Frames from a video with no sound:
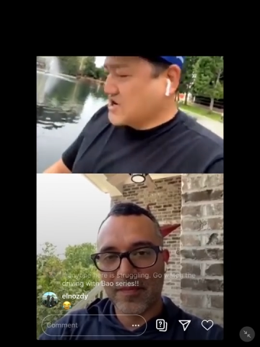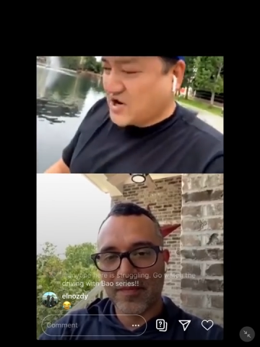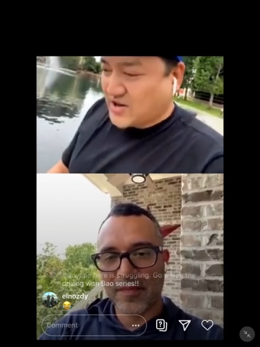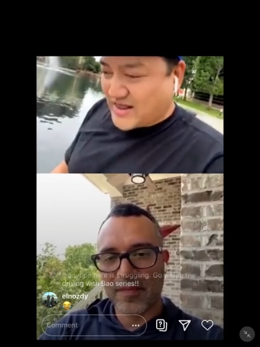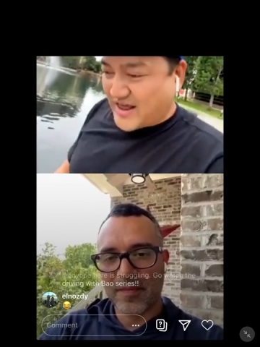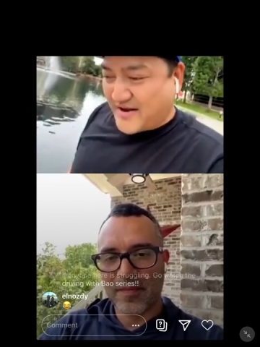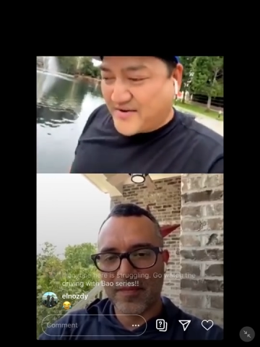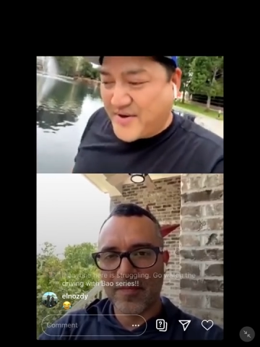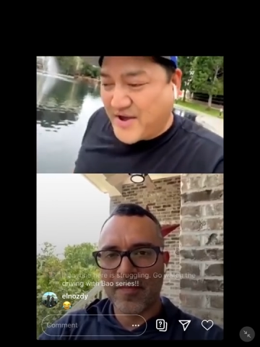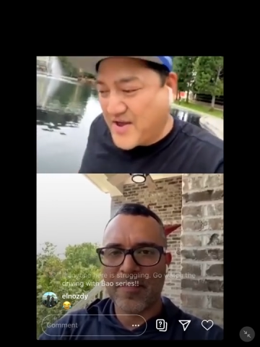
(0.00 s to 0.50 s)

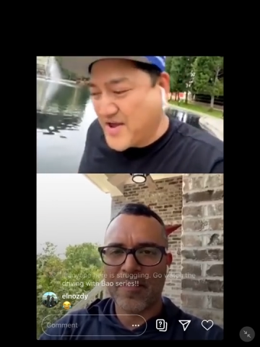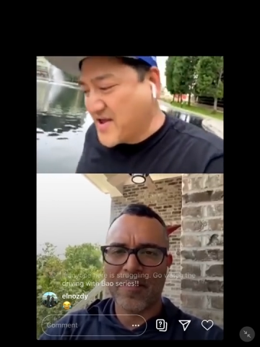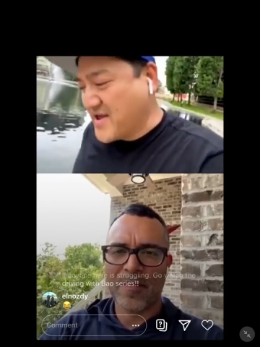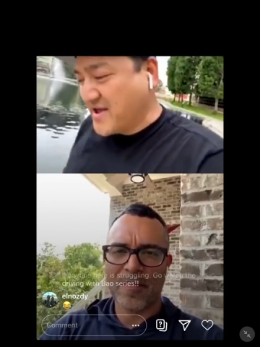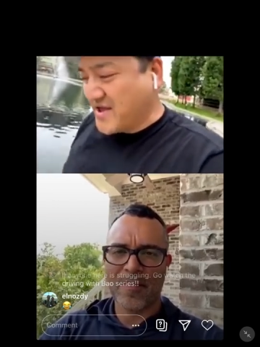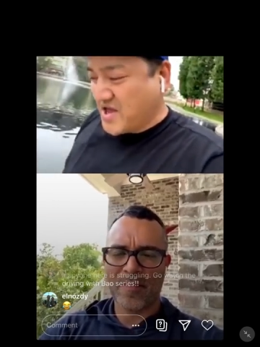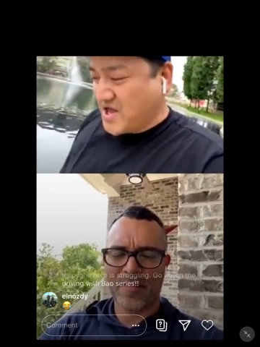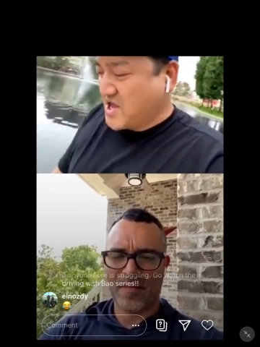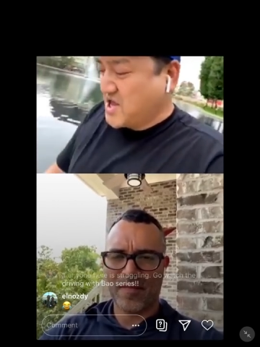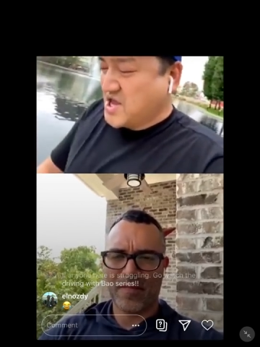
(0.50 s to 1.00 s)
Speaker 1: You know, like,
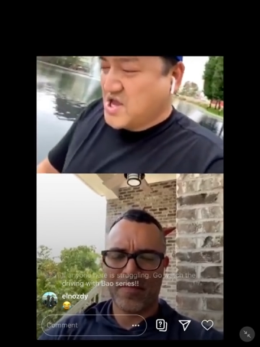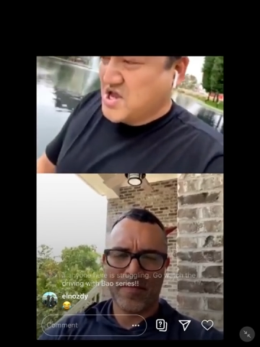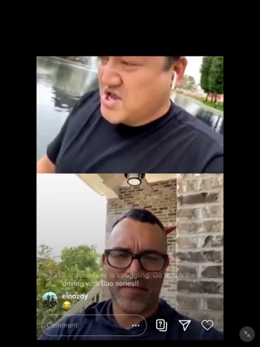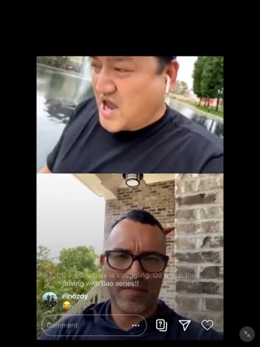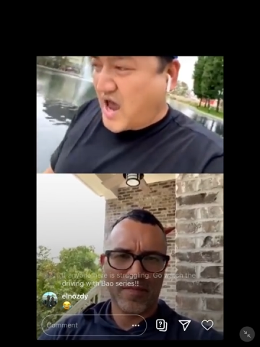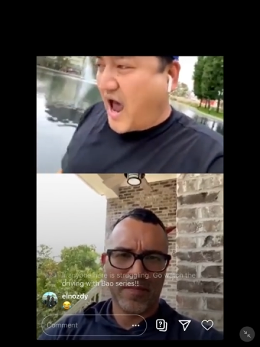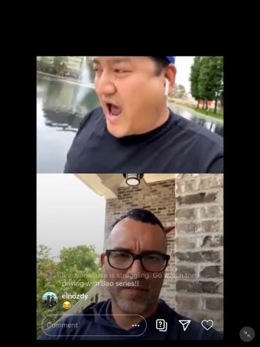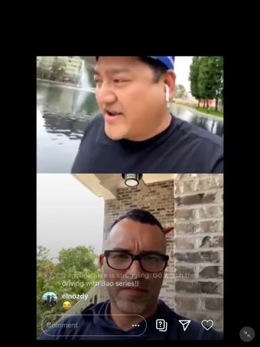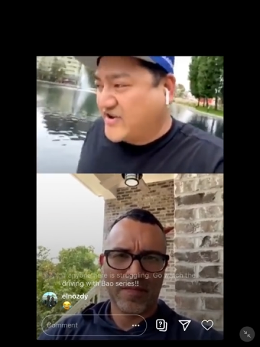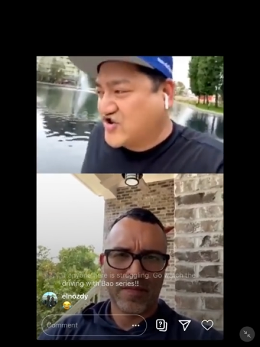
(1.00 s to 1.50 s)

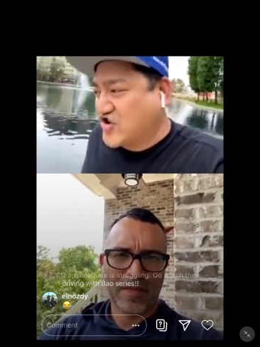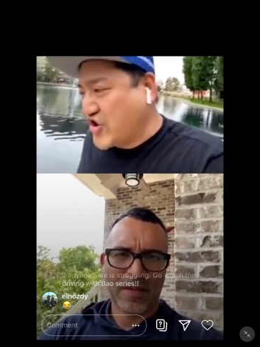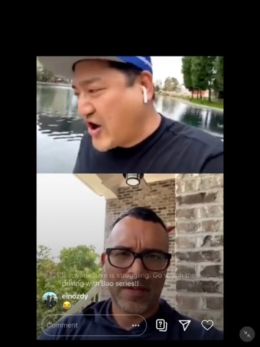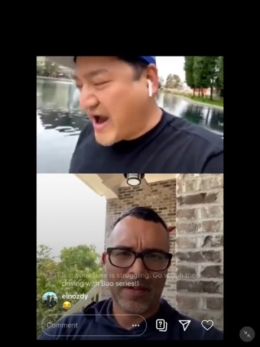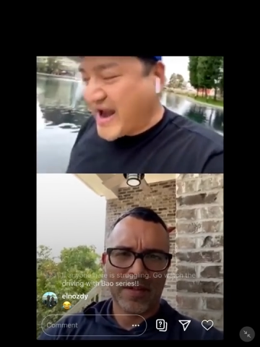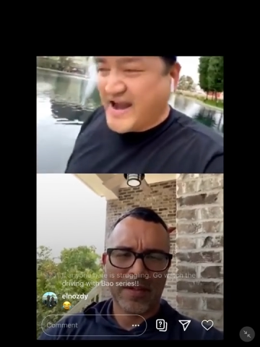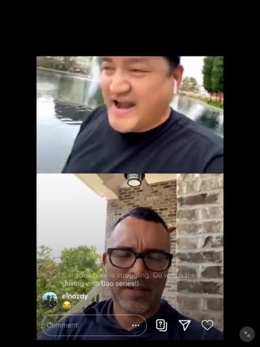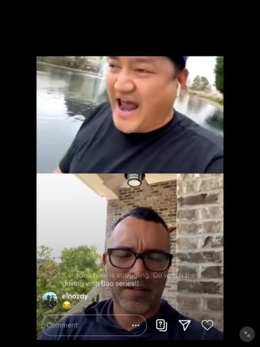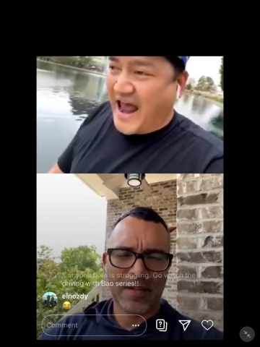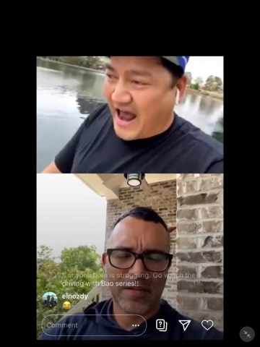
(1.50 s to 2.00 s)
I
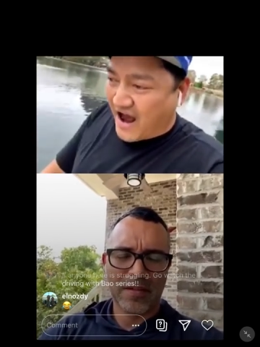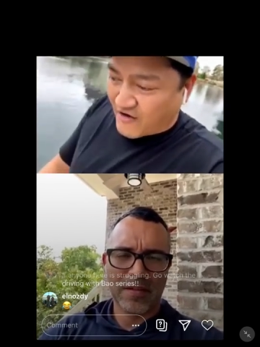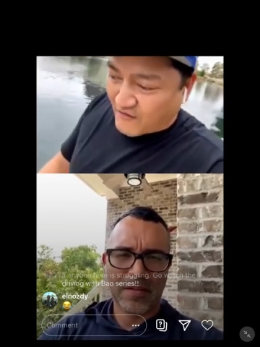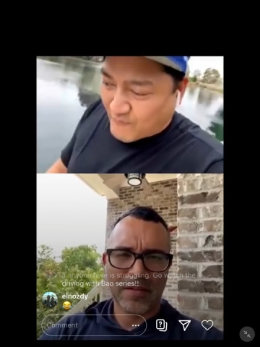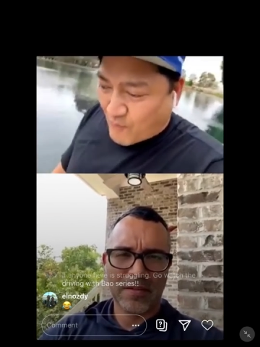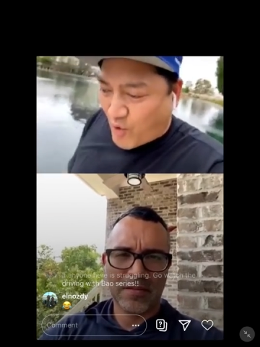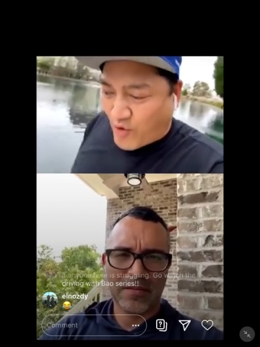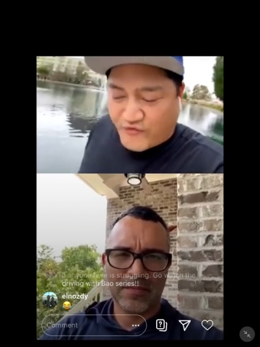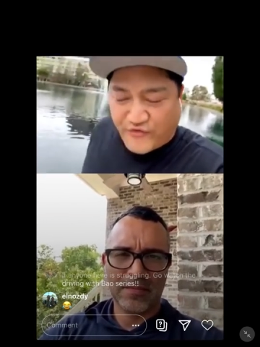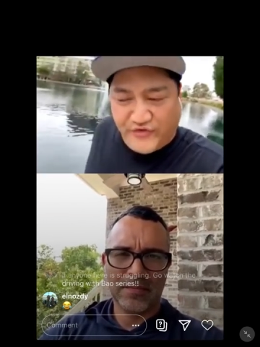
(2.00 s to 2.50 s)
trade
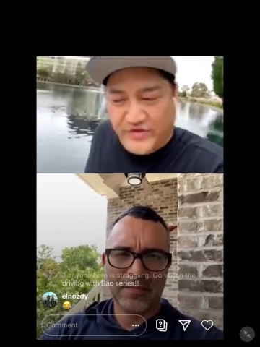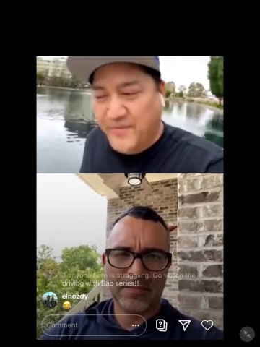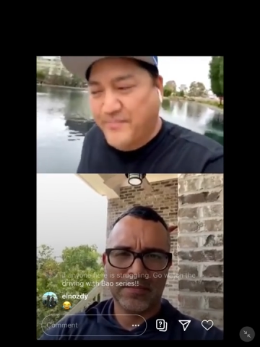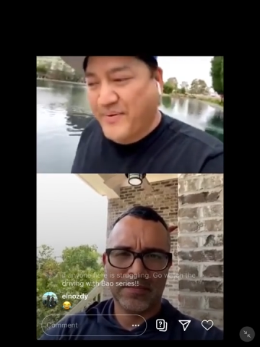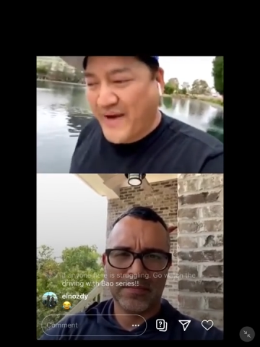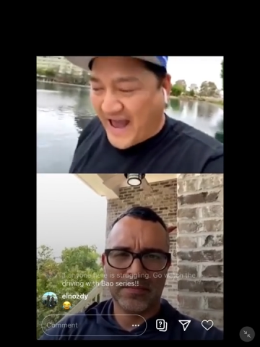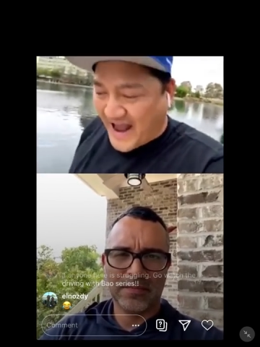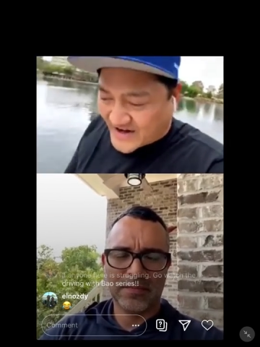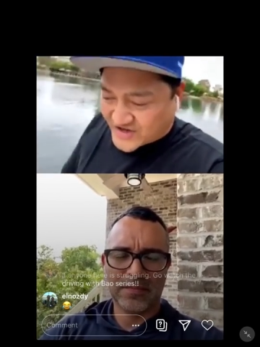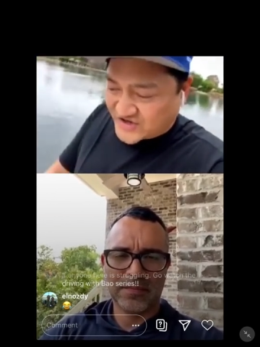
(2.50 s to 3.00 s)
now more for
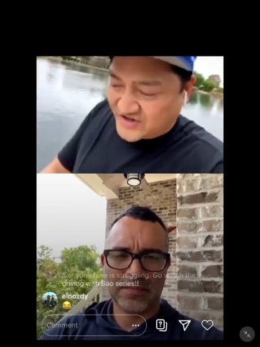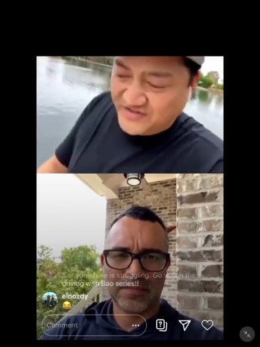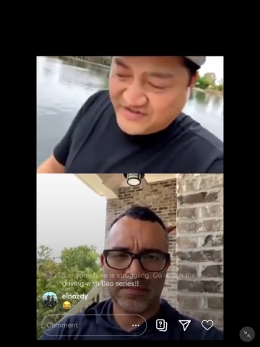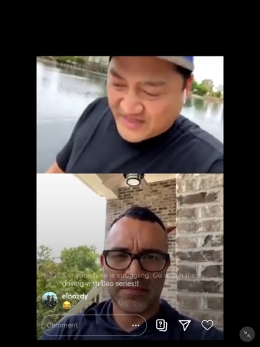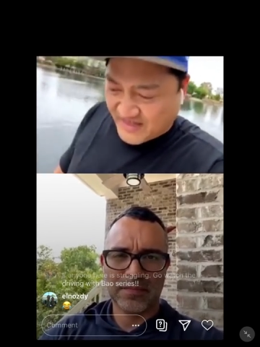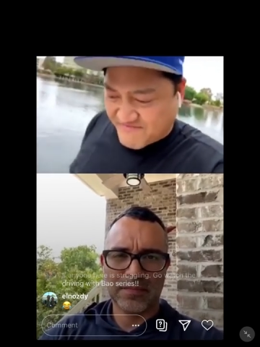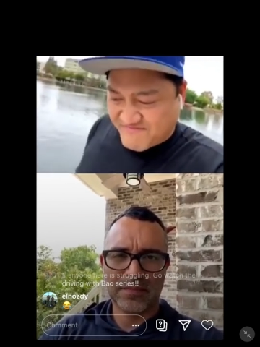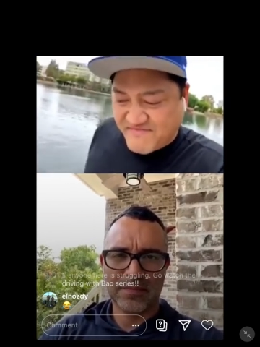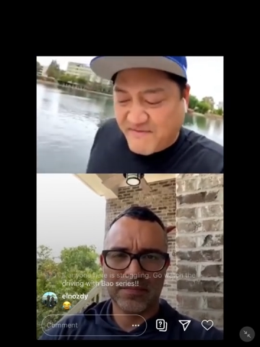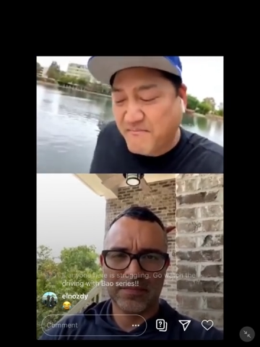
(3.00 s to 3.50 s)
the
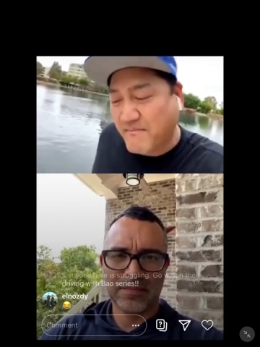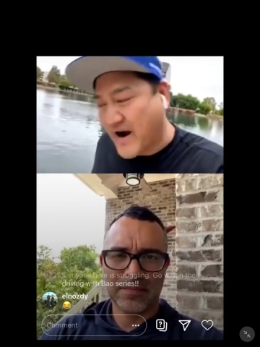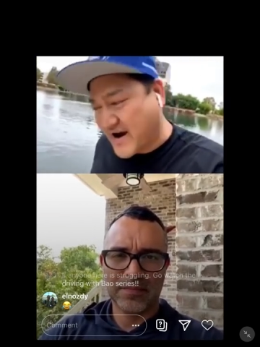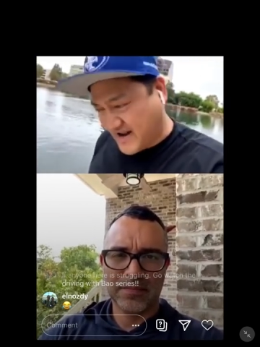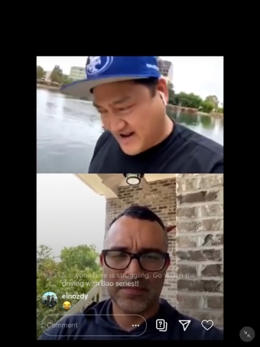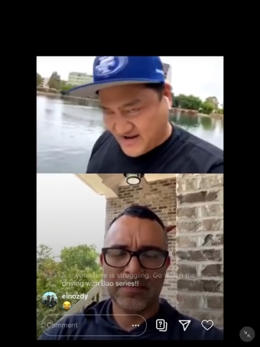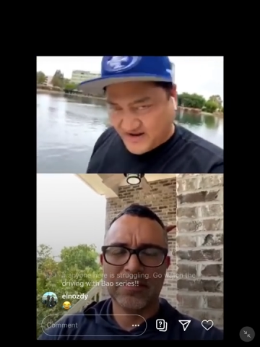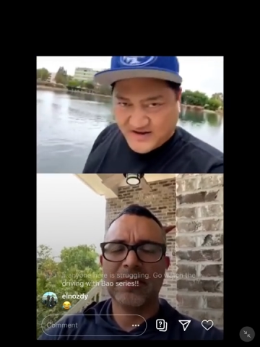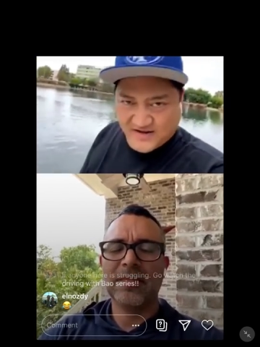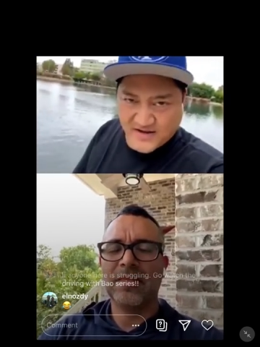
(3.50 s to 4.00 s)
passion than the
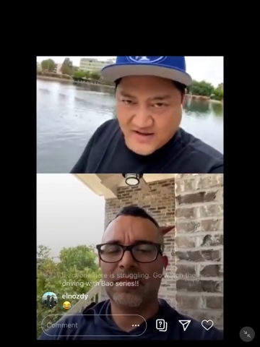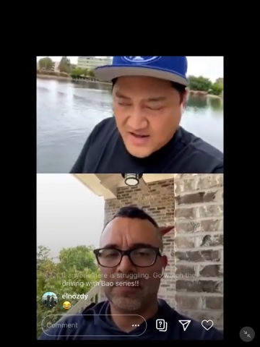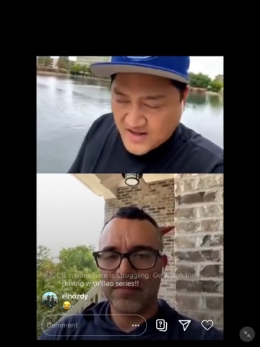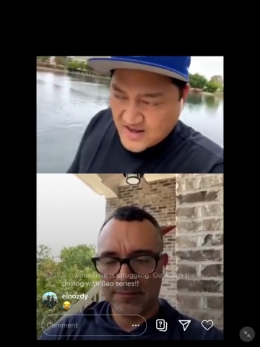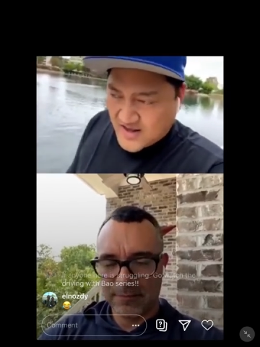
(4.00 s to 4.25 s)
money.